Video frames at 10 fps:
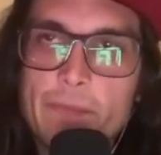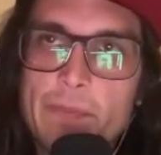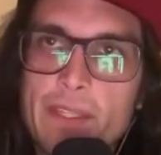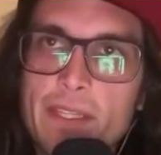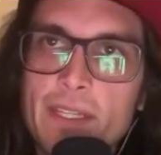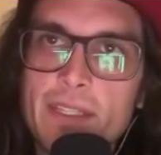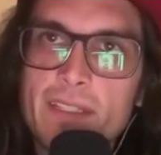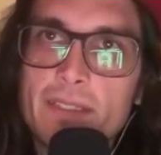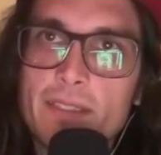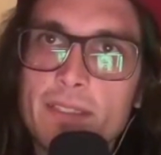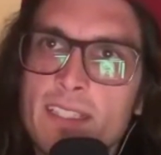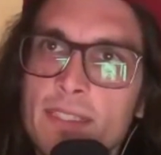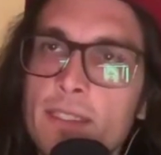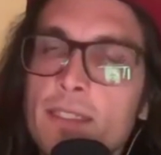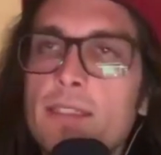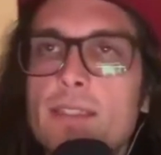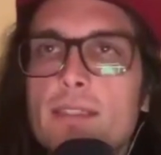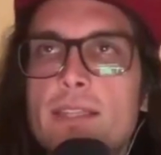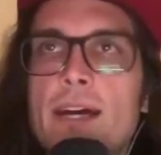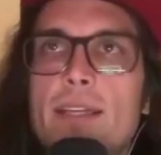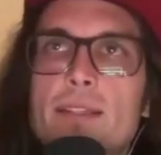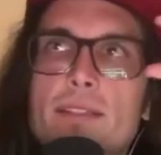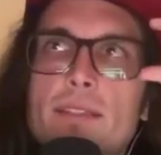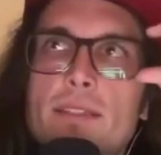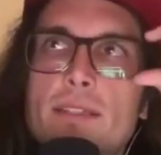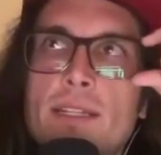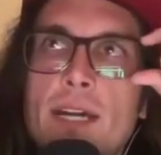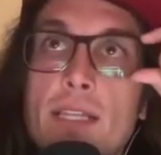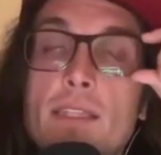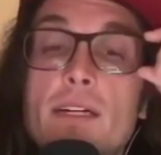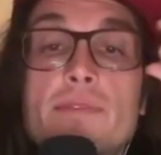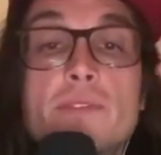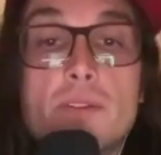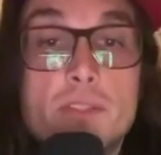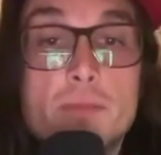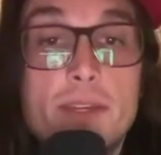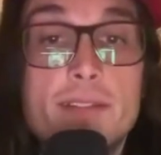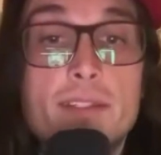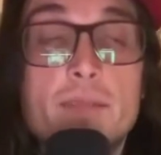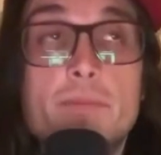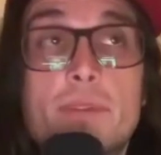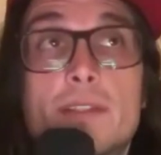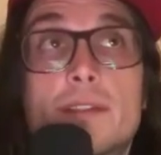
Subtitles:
and that, and I love those spaces, but